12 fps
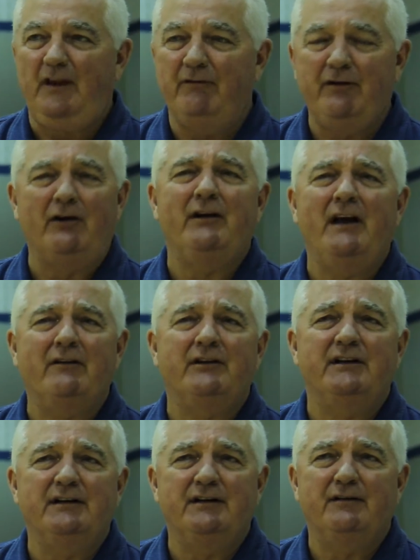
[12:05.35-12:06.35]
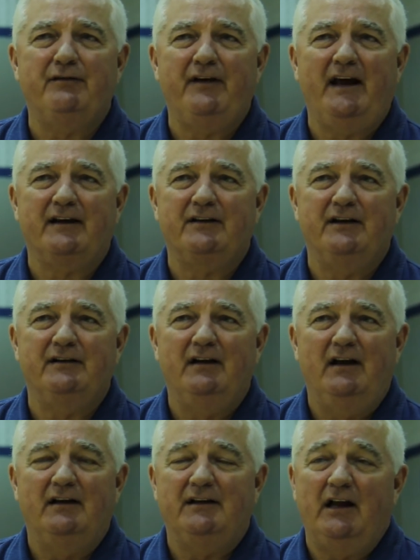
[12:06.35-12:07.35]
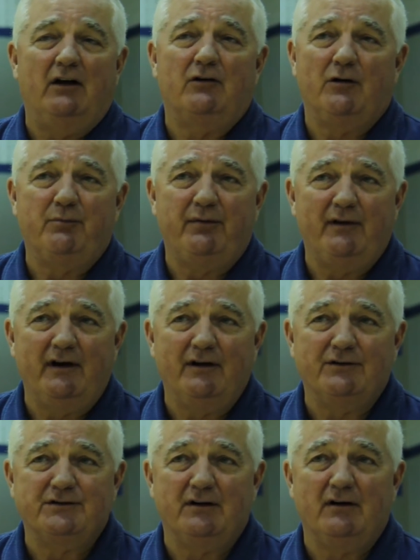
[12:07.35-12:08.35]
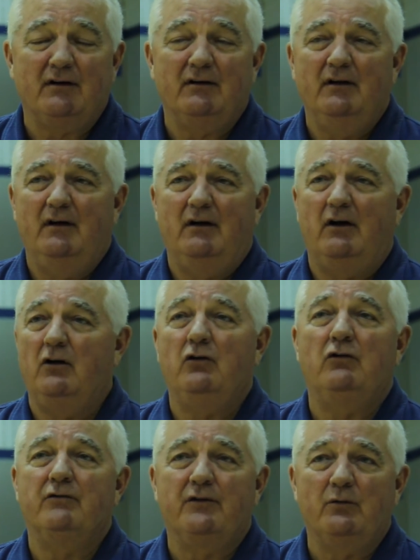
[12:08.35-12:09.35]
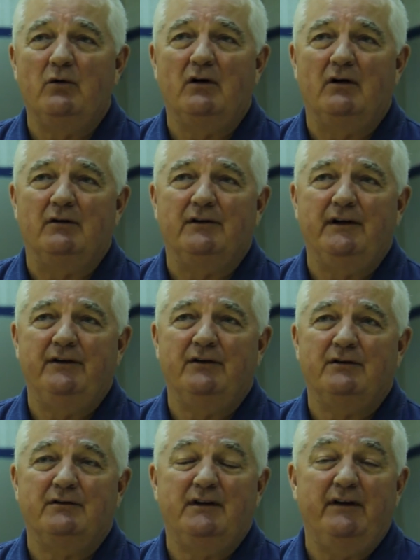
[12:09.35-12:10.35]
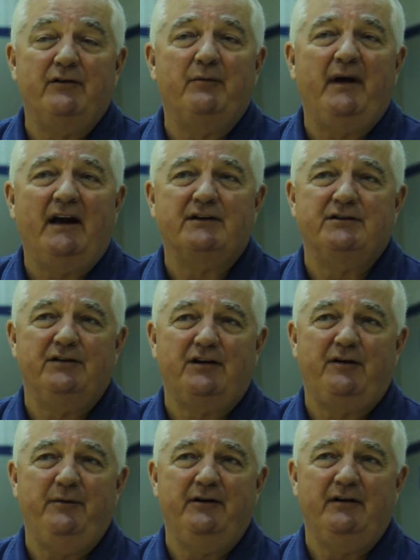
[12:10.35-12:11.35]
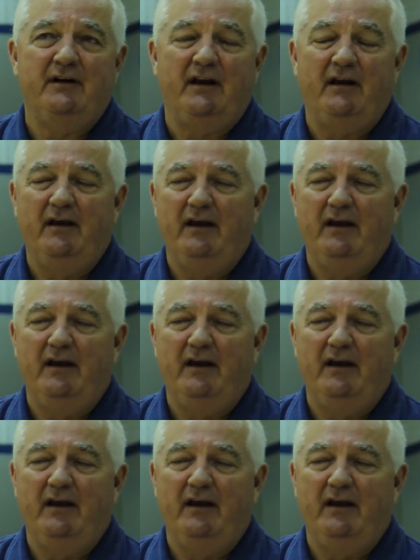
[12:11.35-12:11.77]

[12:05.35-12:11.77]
very evident in the fact that now our players are all over the world and they're giving back to the community.